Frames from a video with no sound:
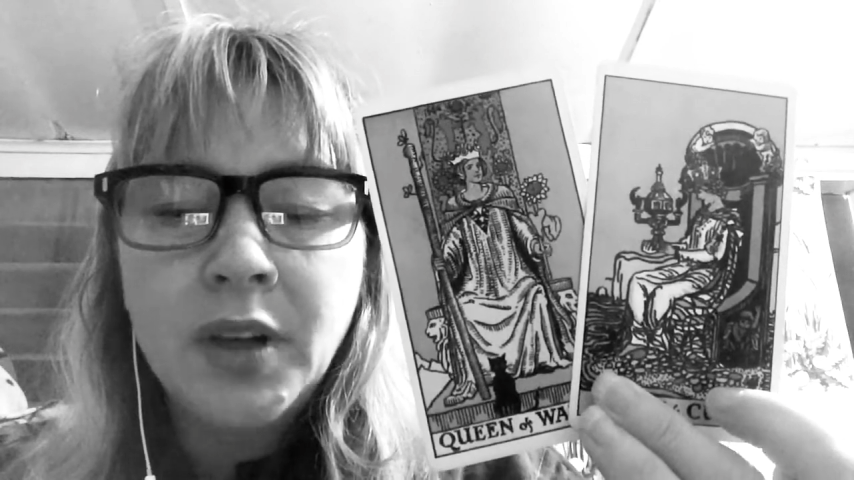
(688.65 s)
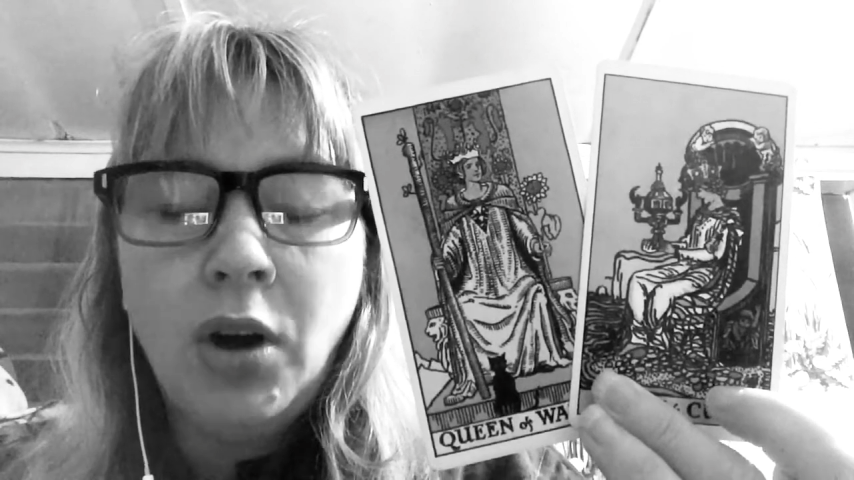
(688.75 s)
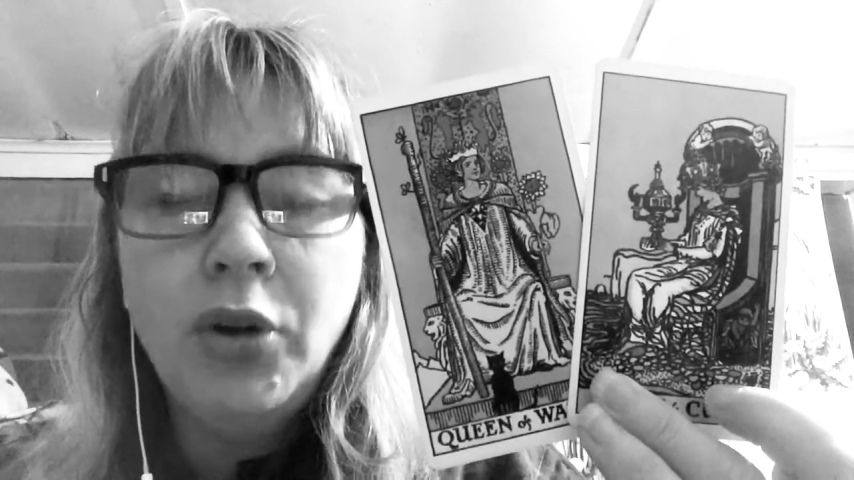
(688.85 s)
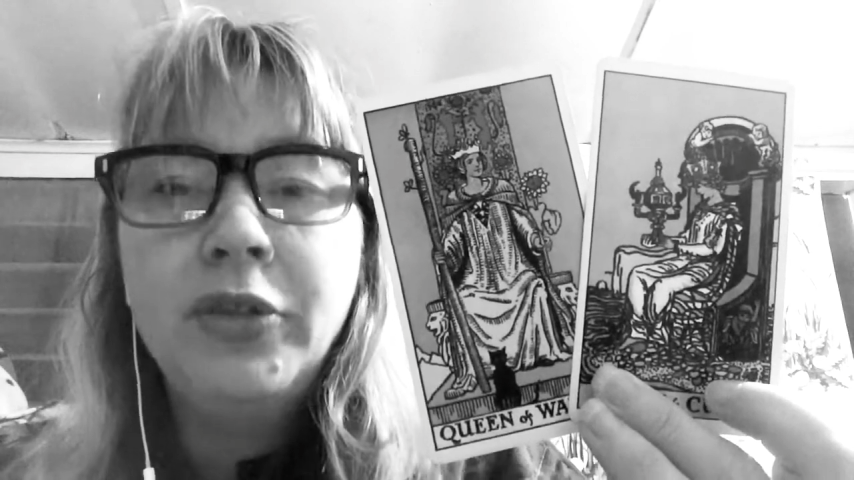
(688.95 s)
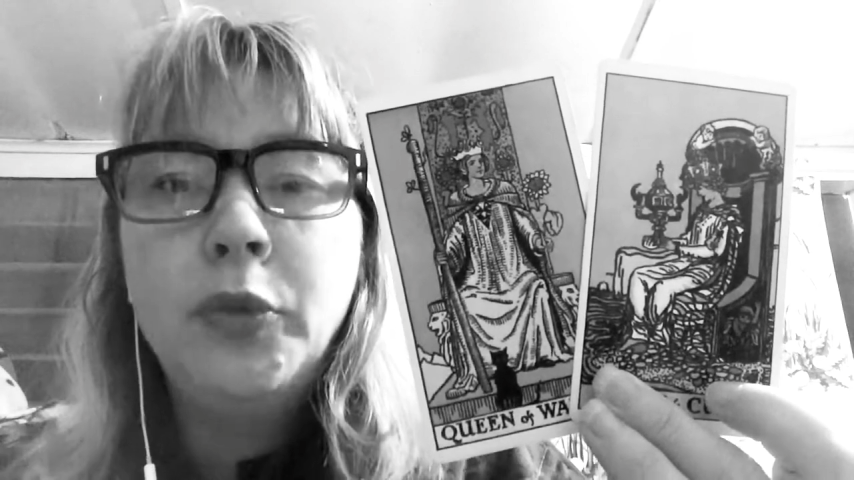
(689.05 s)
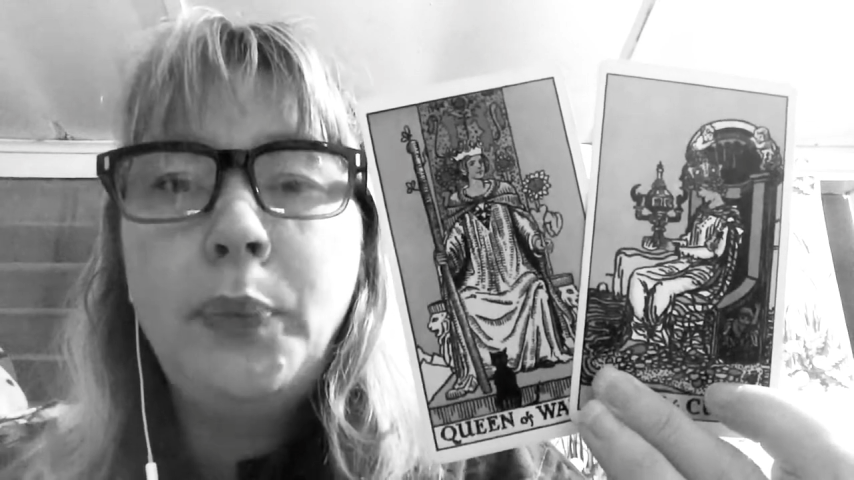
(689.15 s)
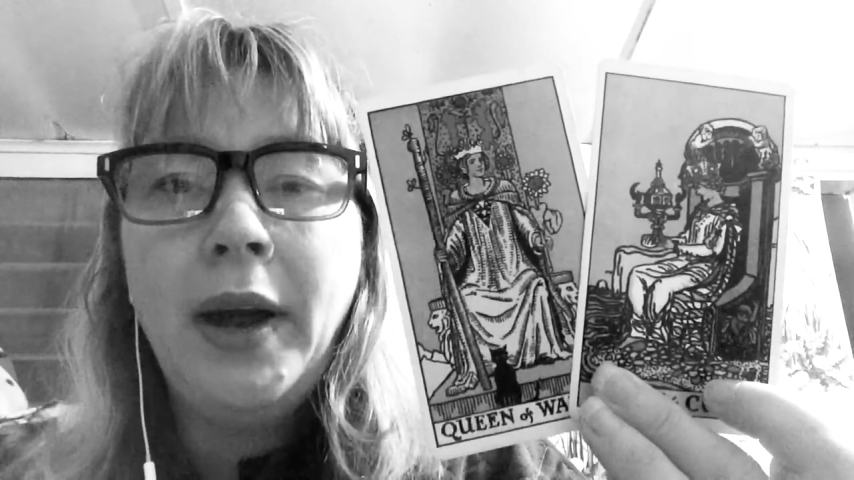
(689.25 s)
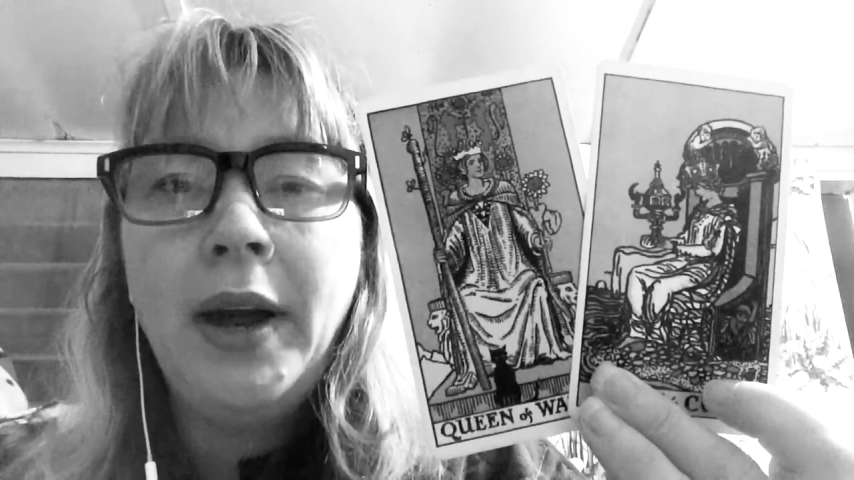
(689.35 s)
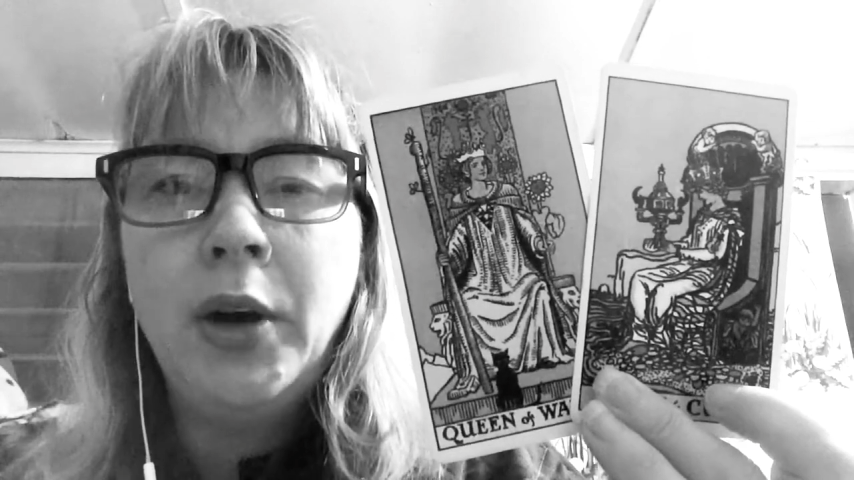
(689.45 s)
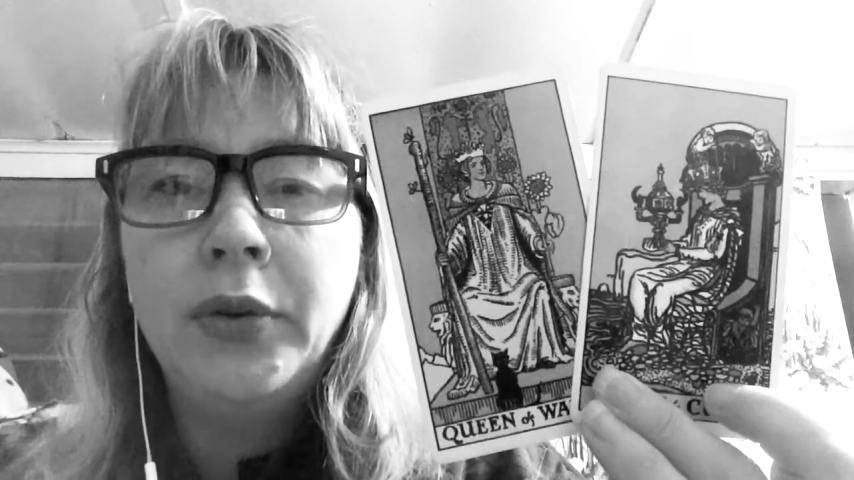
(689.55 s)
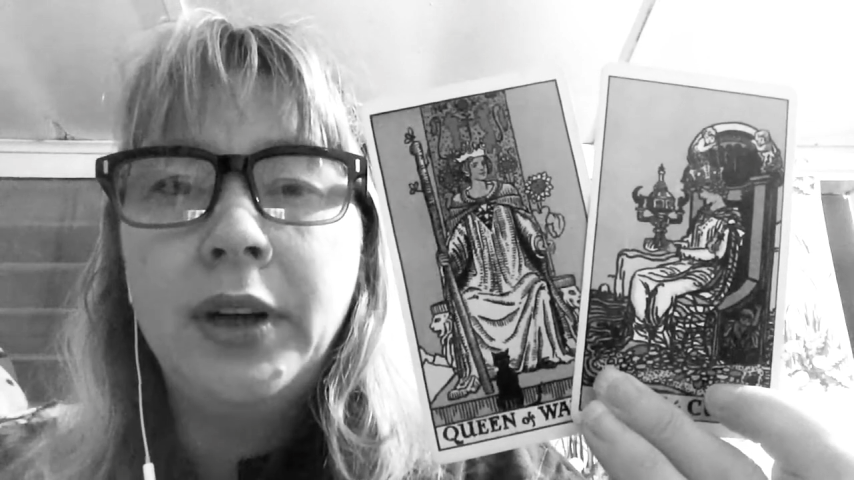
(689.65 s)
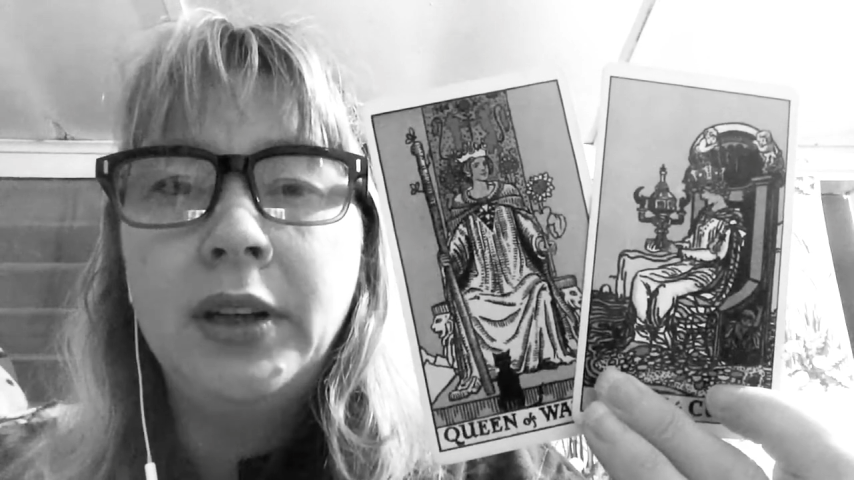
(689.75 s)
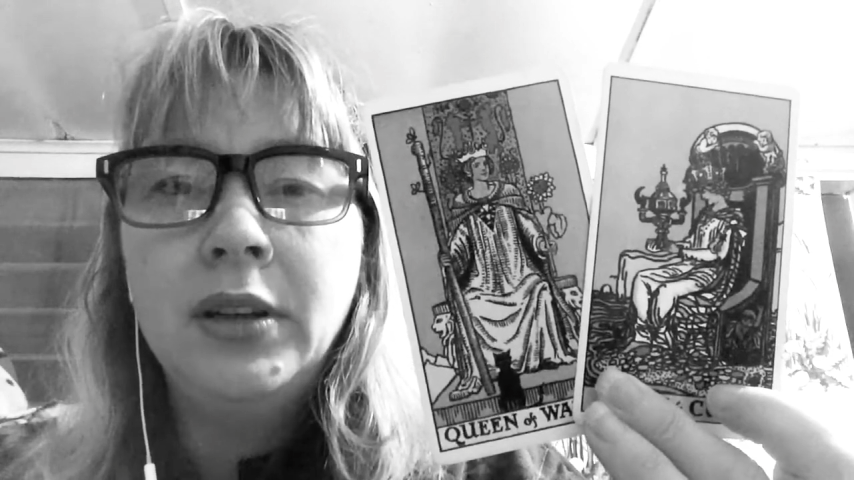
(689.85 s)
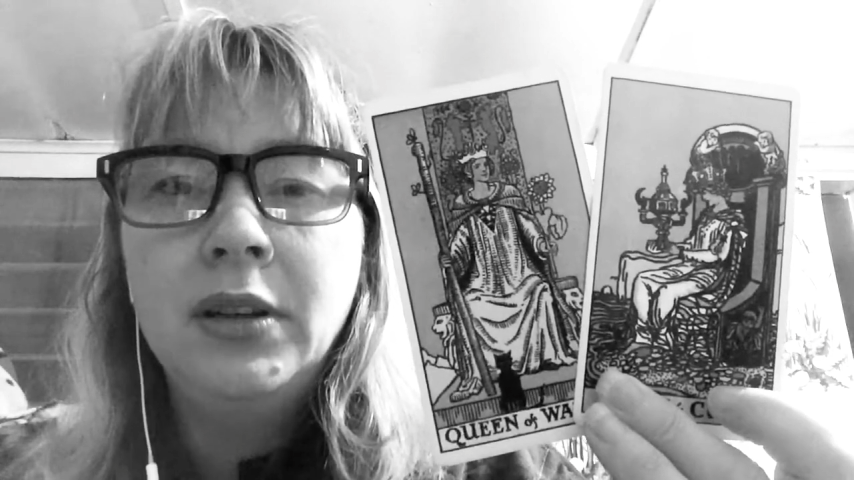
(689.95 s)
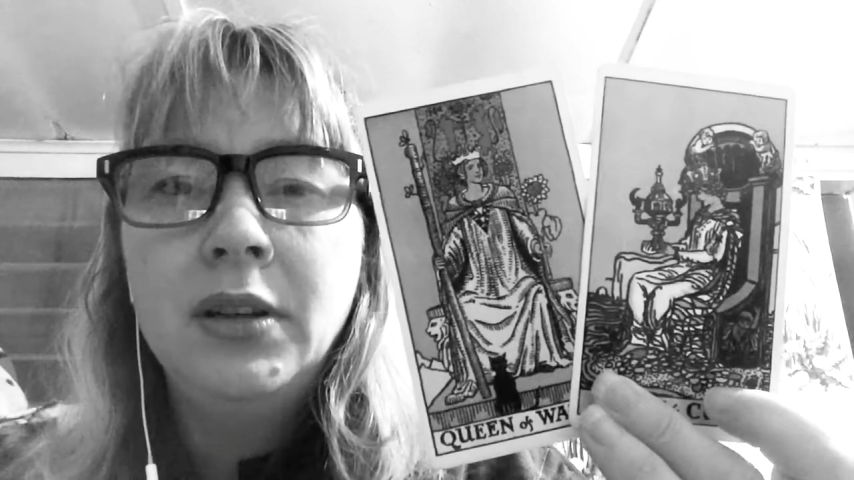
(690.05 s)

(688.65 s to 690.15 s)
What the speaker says: overpowering,